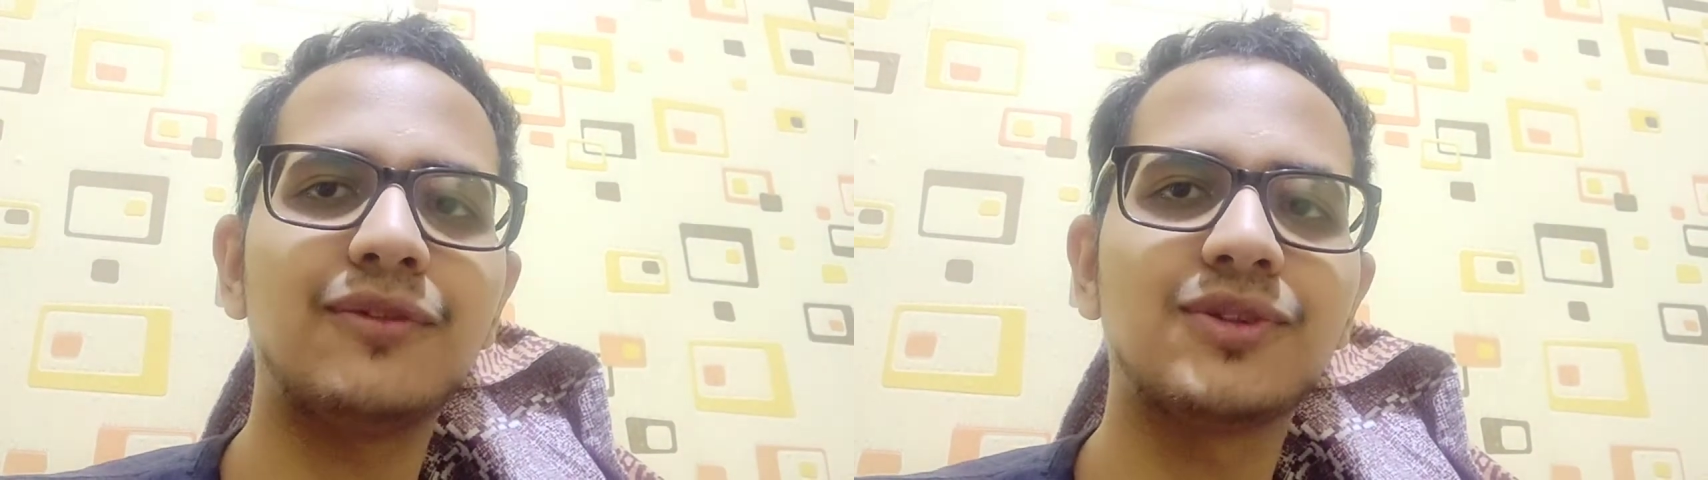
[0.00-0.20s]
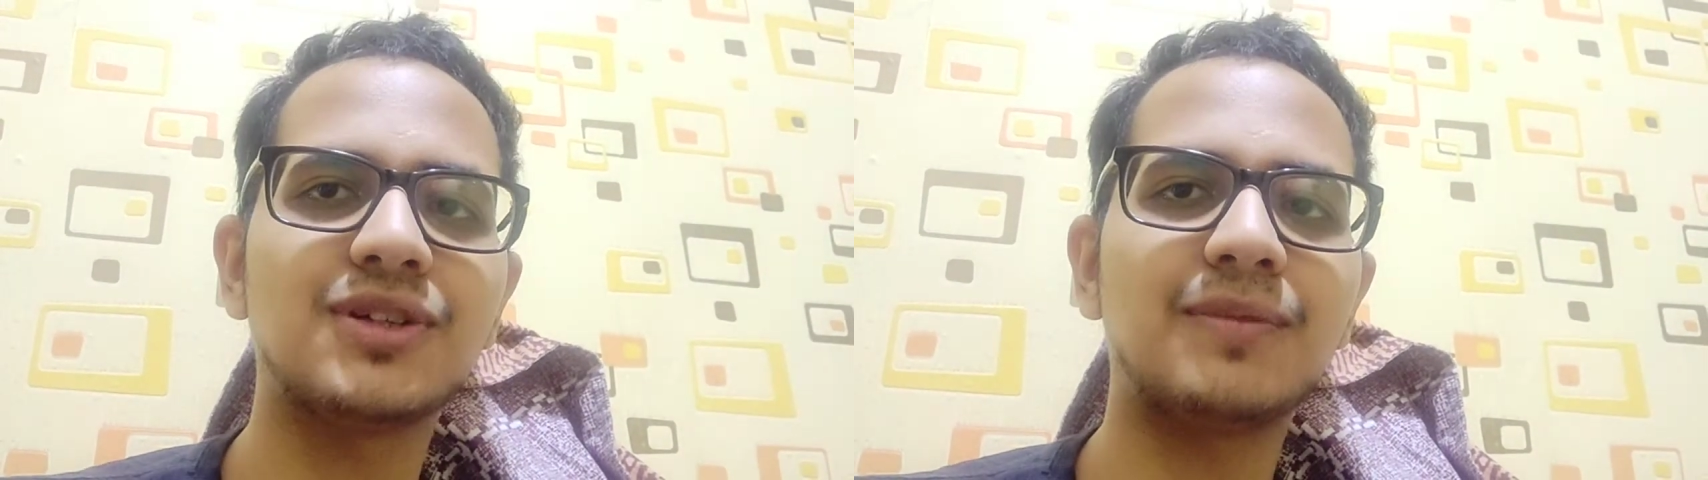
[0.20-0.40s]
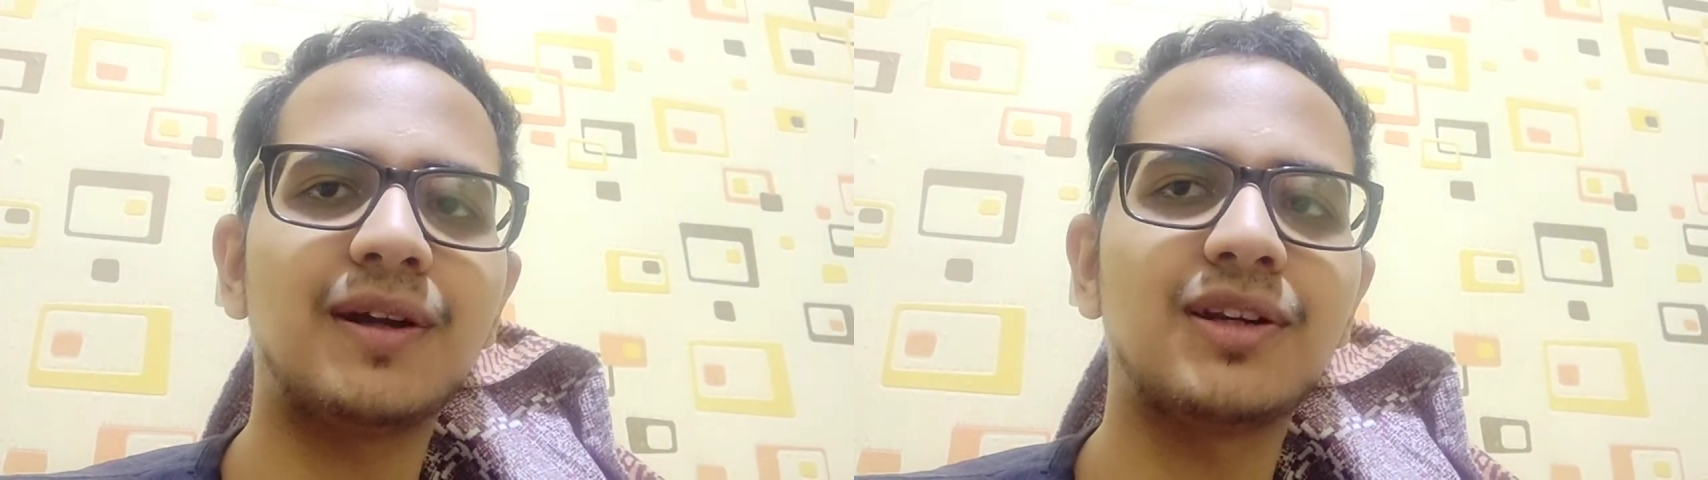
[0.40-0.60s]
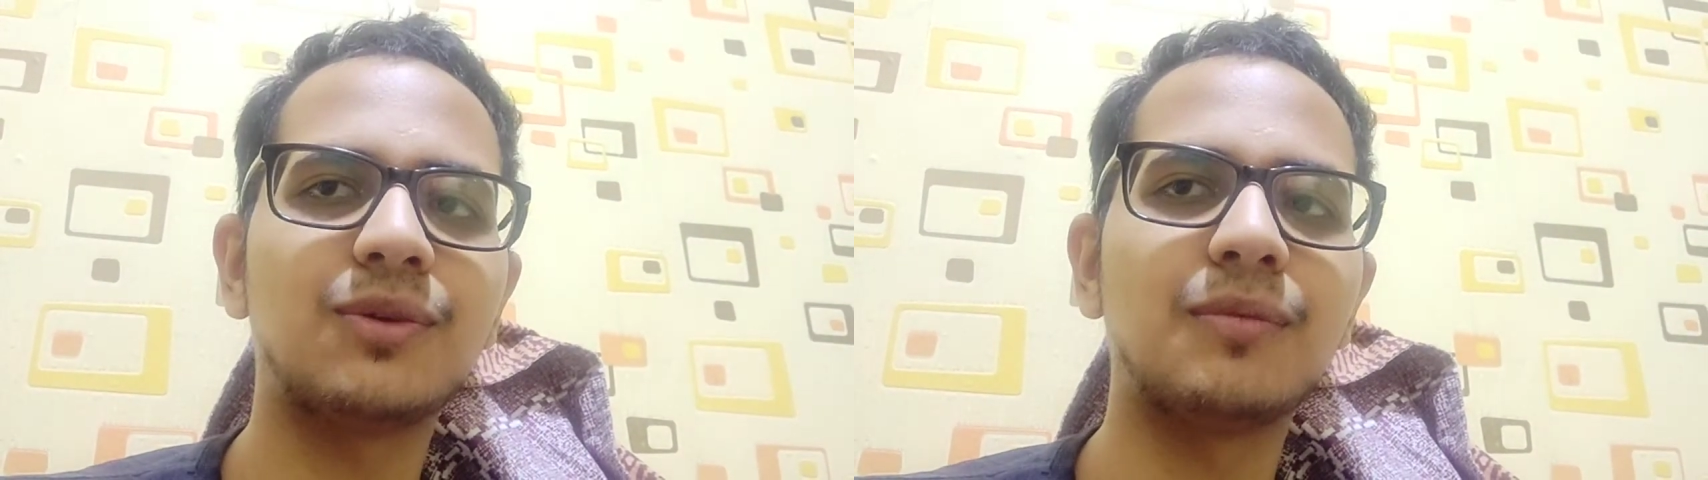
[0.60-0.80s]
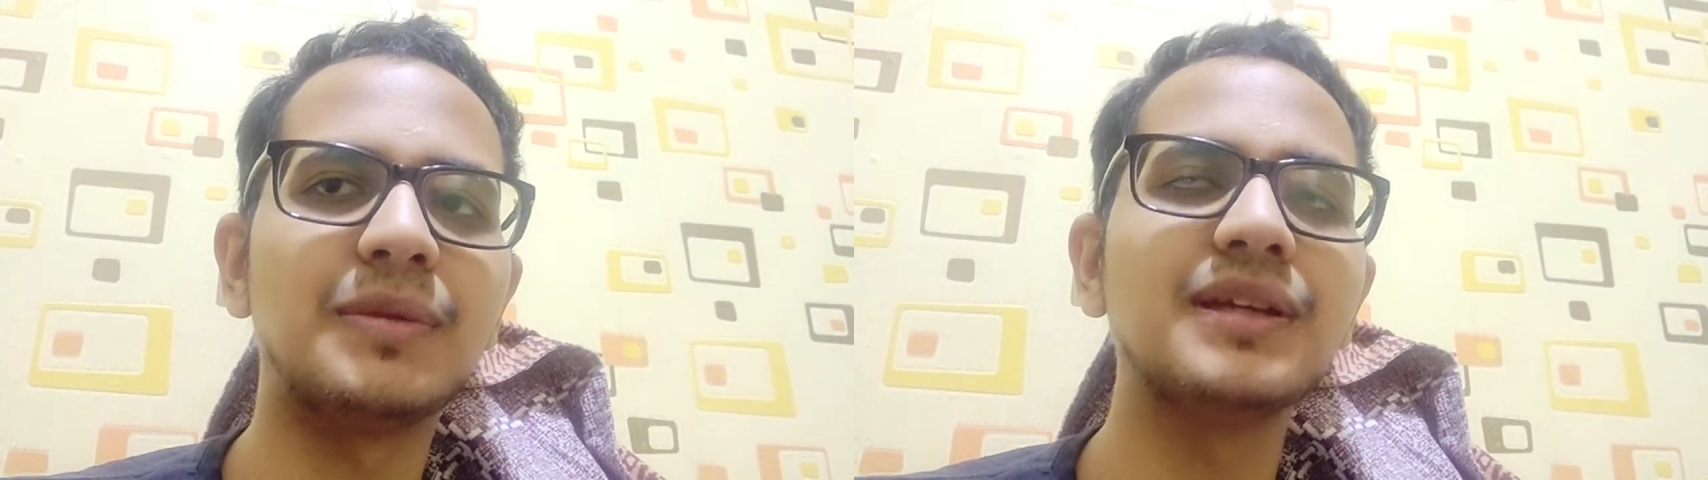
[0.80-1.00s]
future
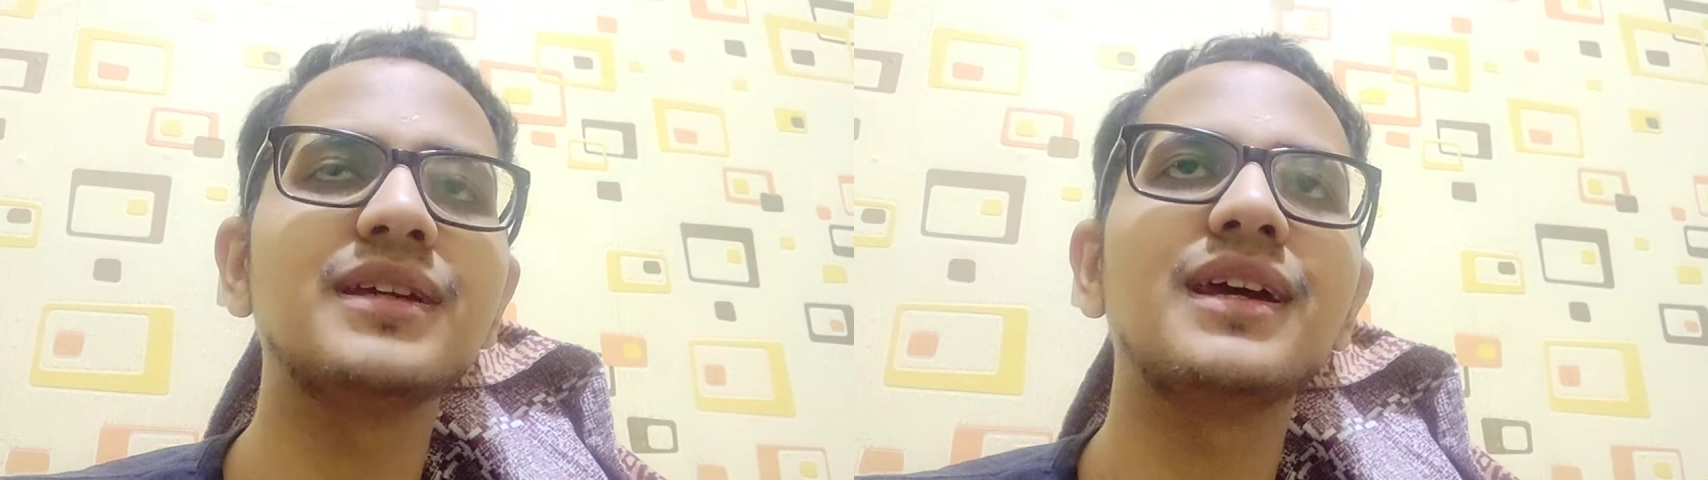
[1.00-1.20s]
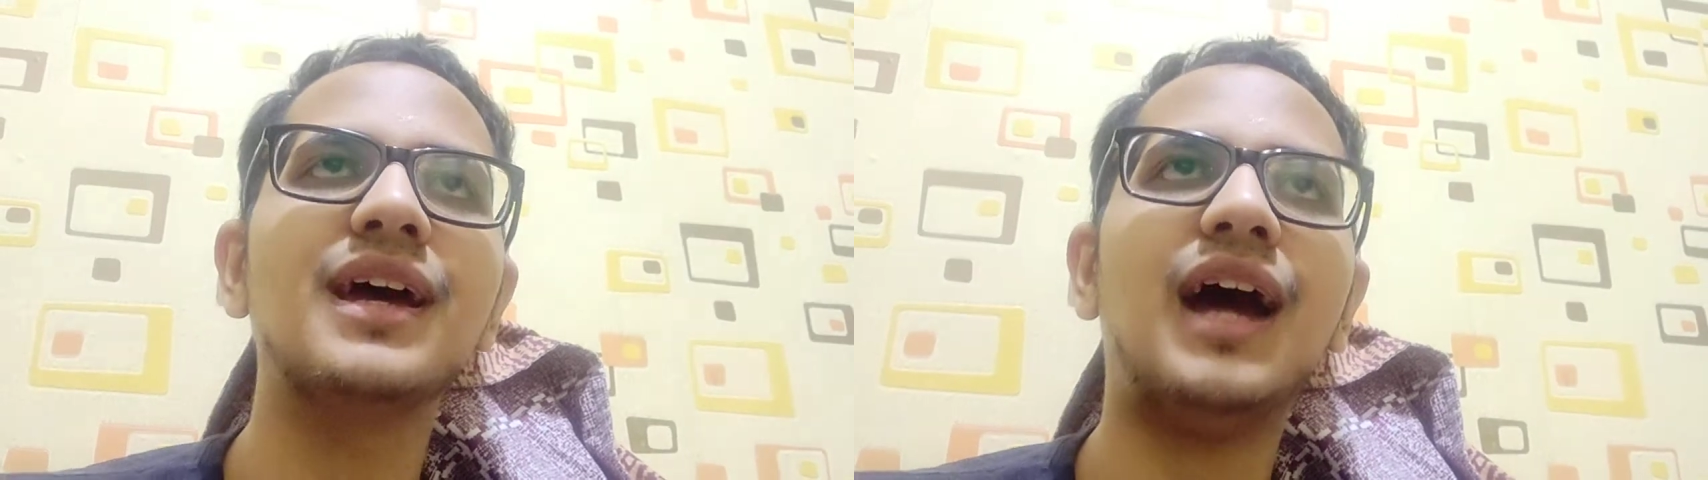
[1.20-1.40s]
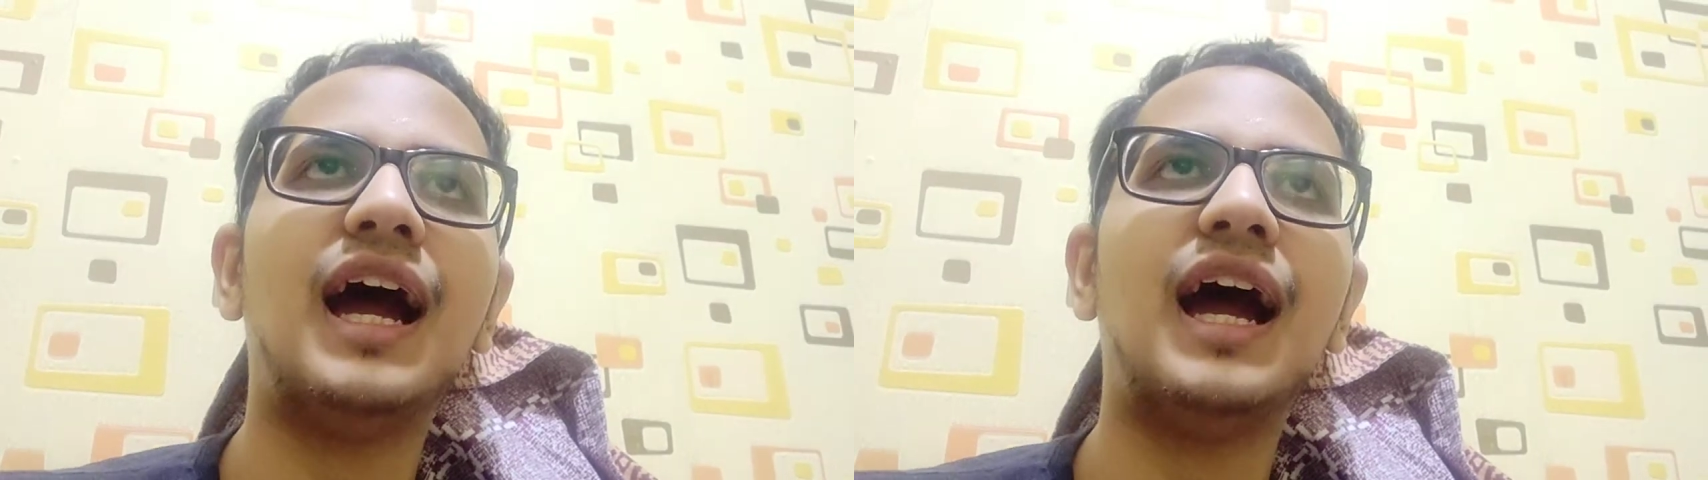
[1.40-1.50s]
partner would be.